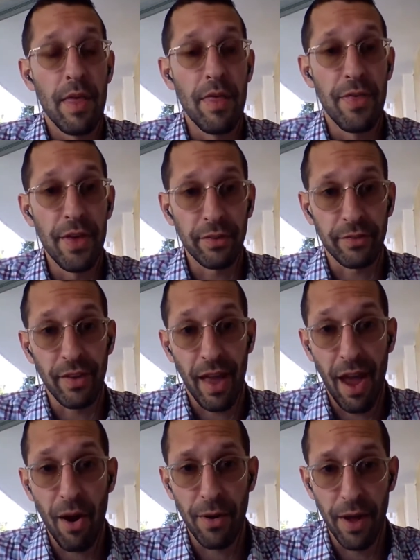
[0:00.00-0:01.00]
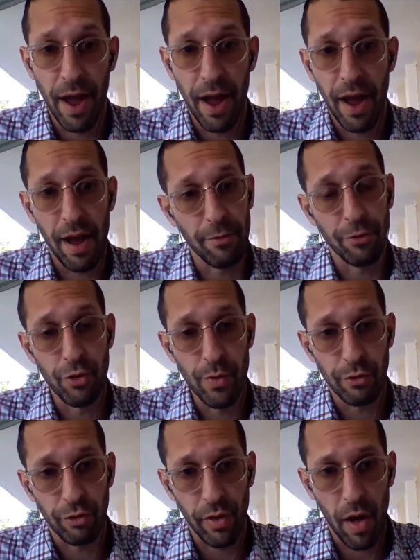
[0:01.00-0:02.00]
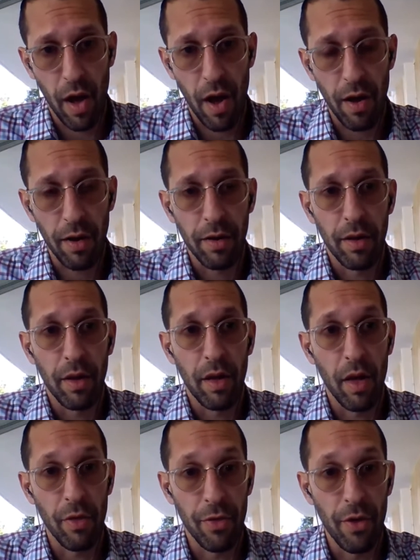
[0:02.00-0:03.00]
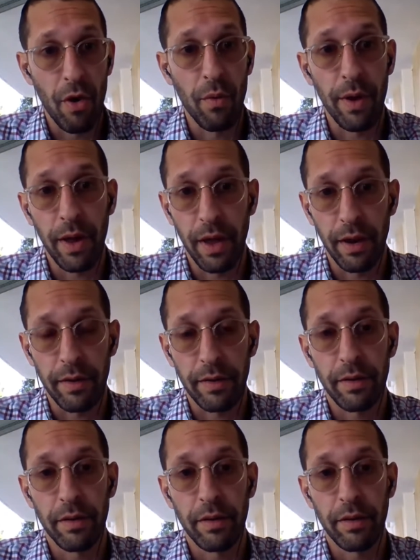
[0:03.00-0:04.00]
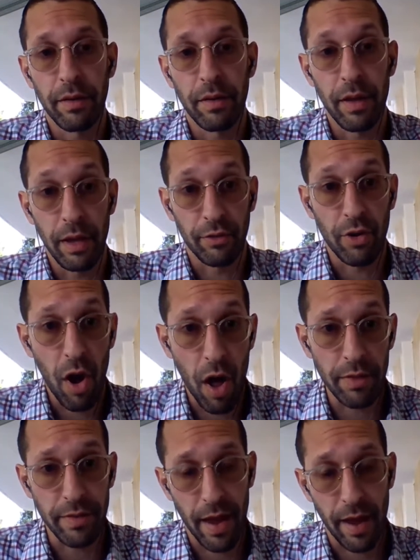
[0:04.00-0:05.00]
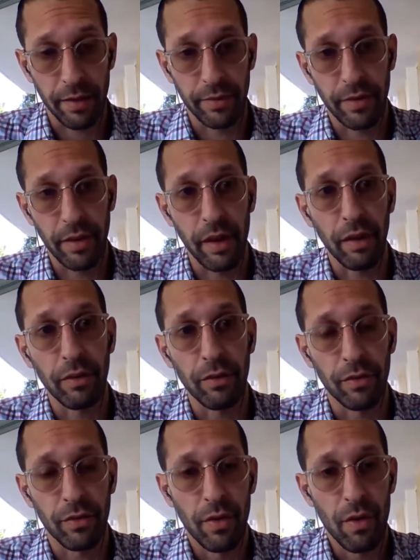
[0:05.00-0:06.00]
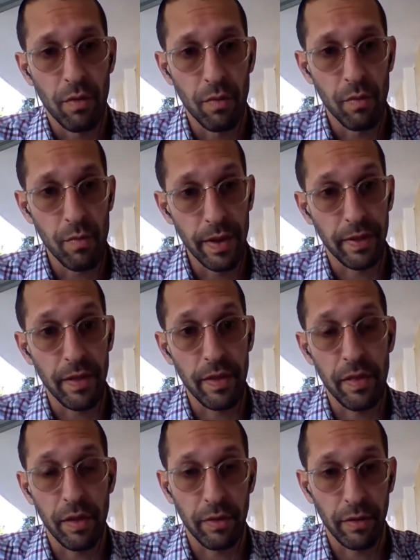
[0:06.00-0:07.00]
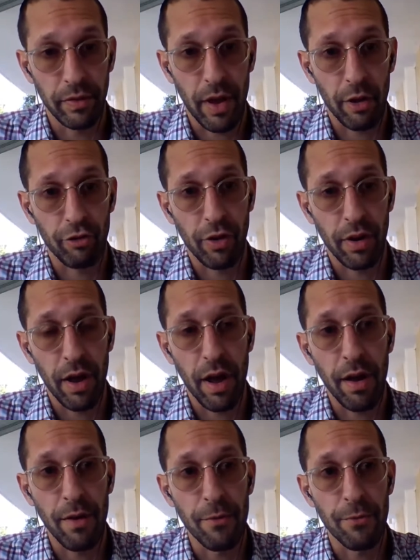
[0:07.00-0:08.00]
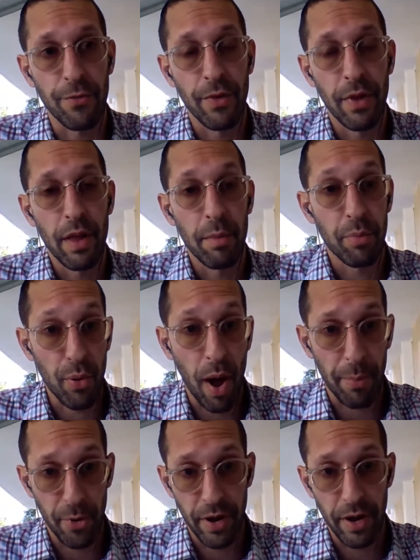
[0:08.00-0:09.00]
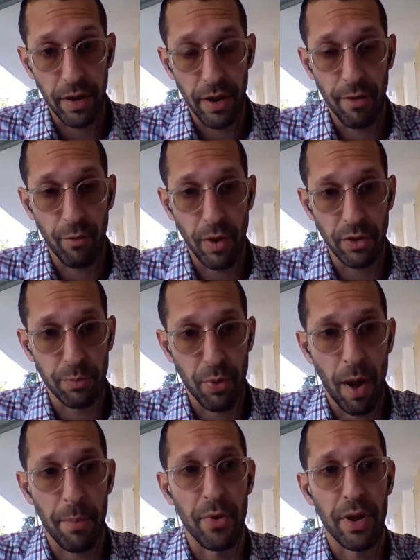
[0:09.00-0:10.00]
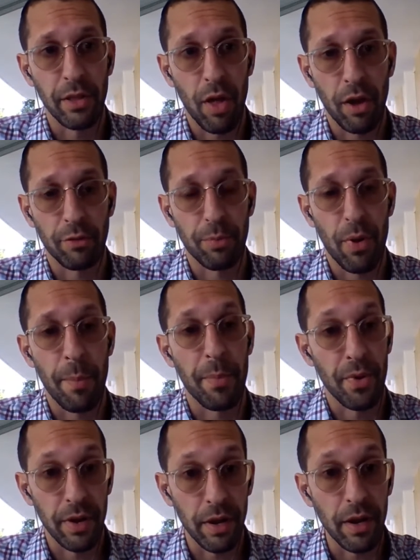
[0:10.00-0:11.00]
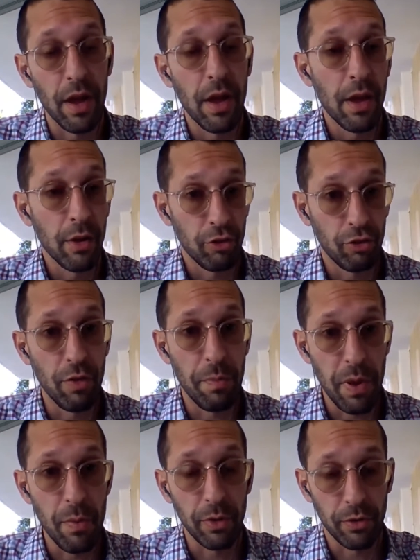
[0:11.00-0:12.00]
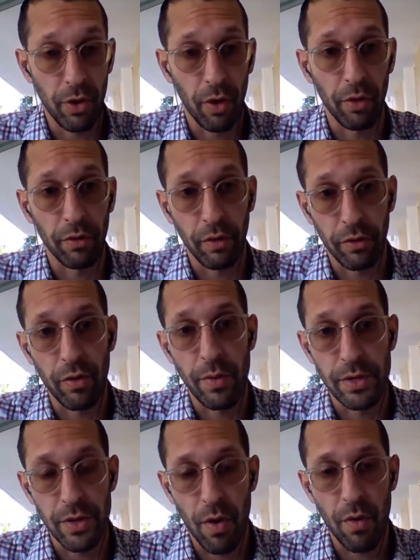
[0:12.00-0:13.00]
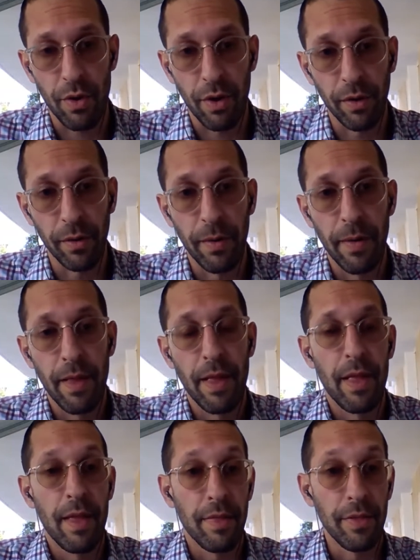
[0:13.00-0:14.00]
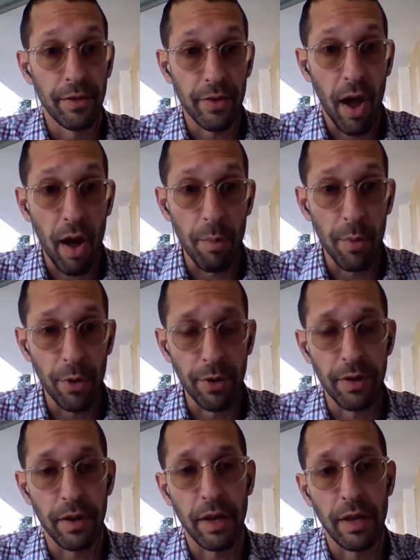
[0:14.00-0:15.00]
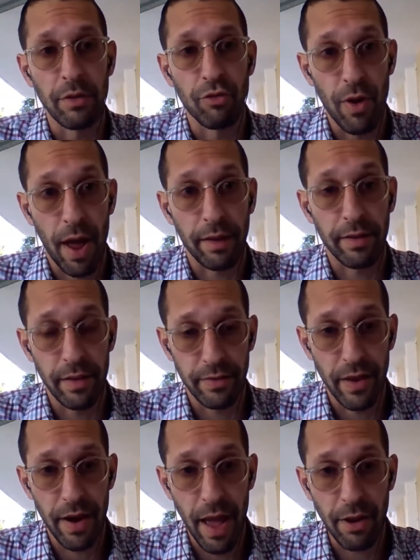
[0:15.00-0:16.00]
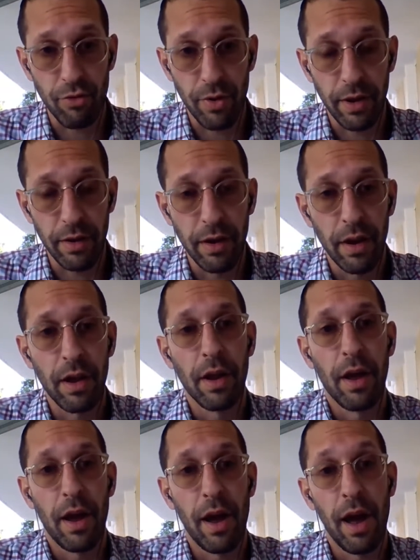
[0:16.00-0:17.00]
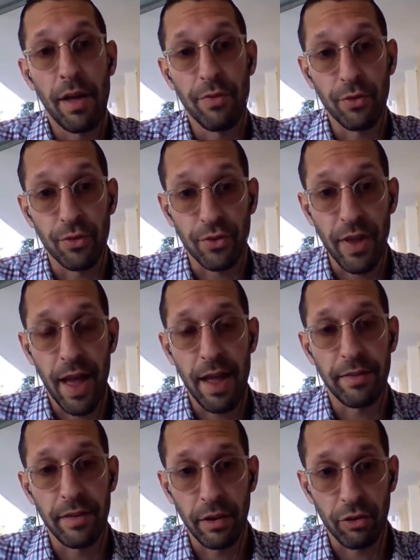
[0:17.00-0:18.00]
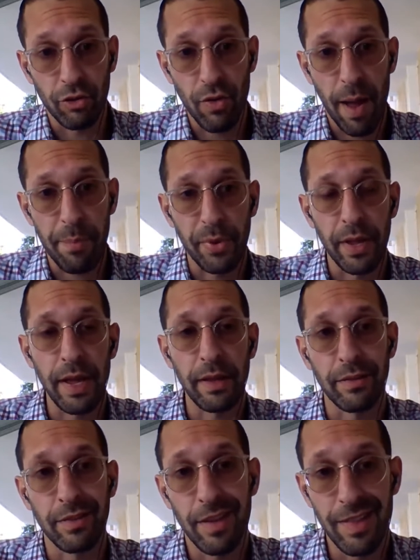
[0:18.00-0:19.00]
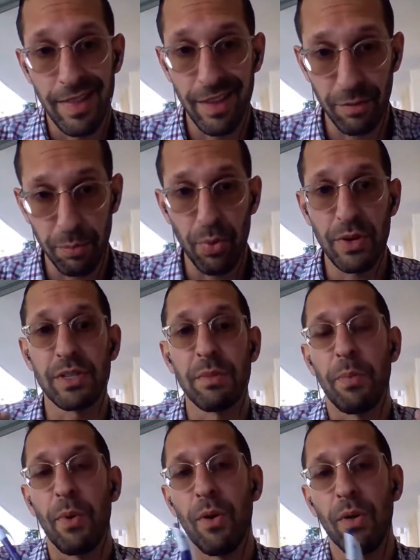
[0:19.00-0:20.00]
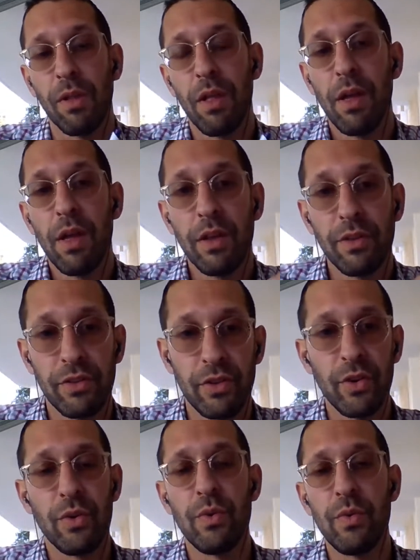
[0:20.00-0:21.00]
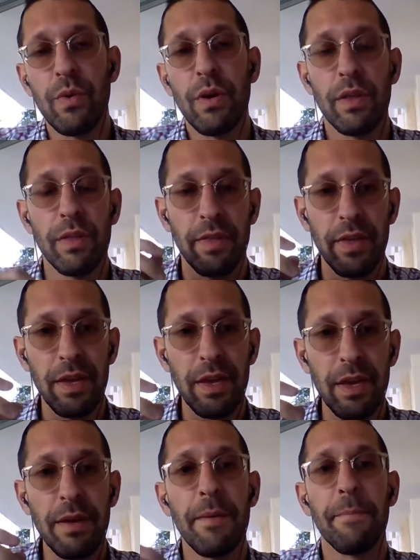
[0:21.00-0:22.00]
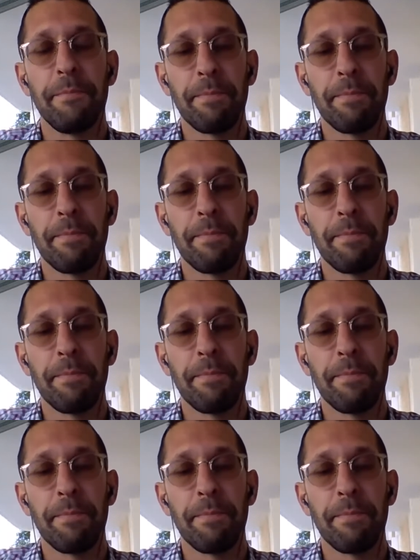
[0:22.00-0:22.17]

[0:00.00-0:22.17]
This area of Jewish law, although its context is within the discussion of property, of one's property, lost property should be returned to its owner, the Talmud in Tractate Sanhedrin understands and extrapolates this principle to the